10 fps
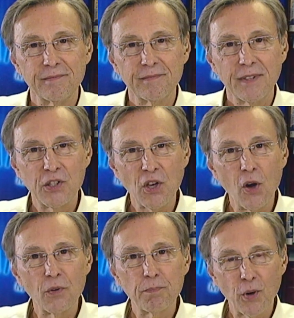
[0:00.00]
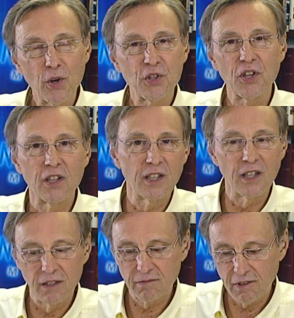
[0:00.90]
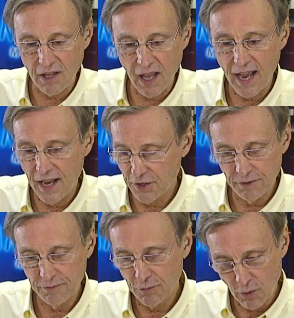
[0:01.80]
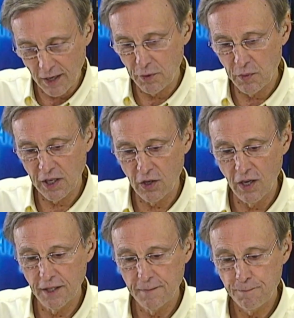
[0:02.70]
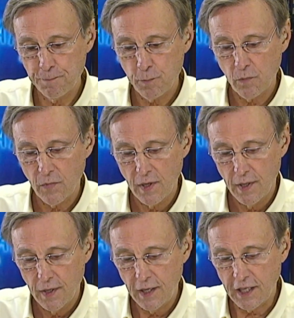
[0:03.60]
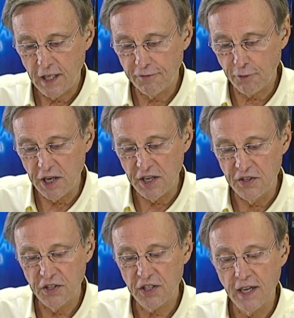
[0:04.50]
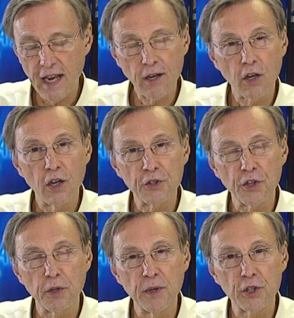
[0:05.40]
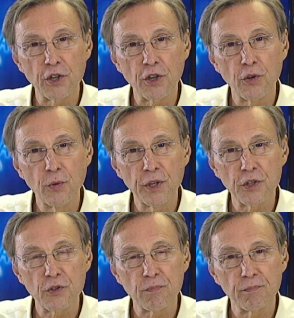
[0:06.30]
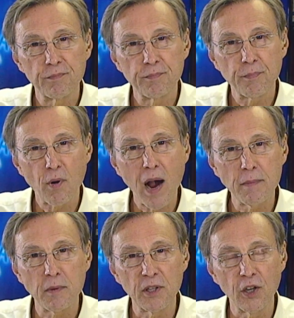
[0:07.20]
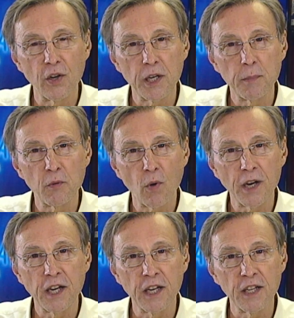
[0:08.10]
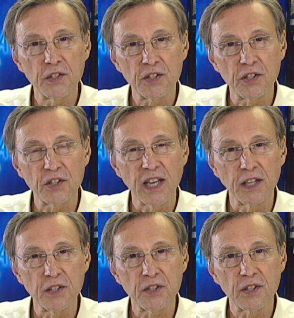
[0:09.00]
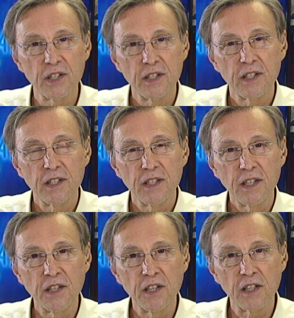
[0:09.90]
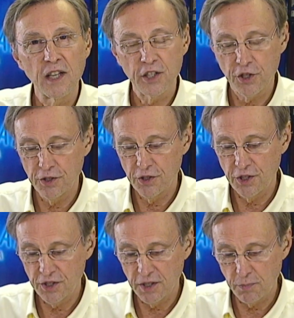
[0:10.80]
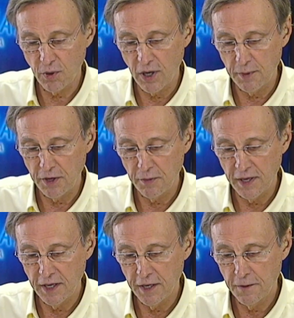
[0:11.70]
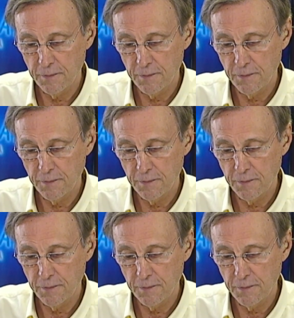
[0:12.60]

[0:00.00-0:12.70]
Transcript: his own personal little Klan, or whatever you want to call it. Nikki Fried, the state agriculture commissioner, who is probably going to be running against DeSantis in the election. She's in a primary right now.